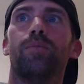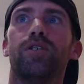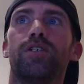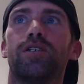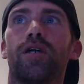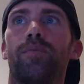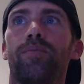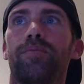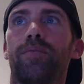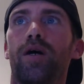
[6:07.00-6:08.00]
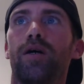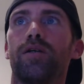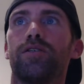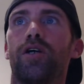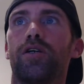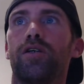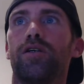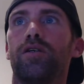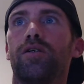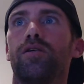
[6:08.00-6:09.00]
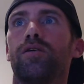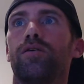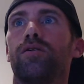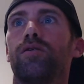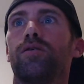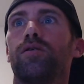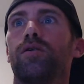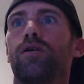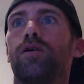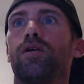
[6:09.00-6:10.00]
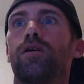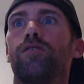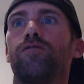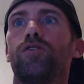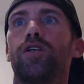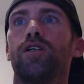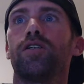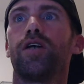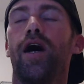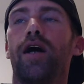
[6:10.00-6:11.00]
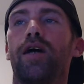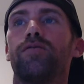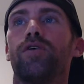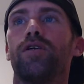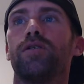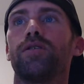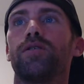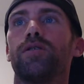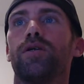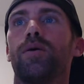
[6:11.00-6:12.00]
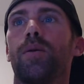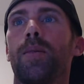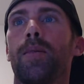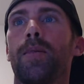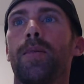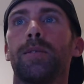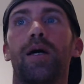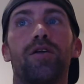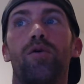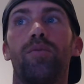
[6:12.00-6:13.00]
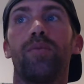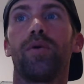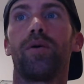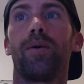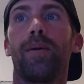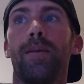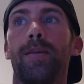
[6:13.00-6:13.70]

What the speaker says: Let me see something. I'll tell you if you needed to add funds. I don't remember.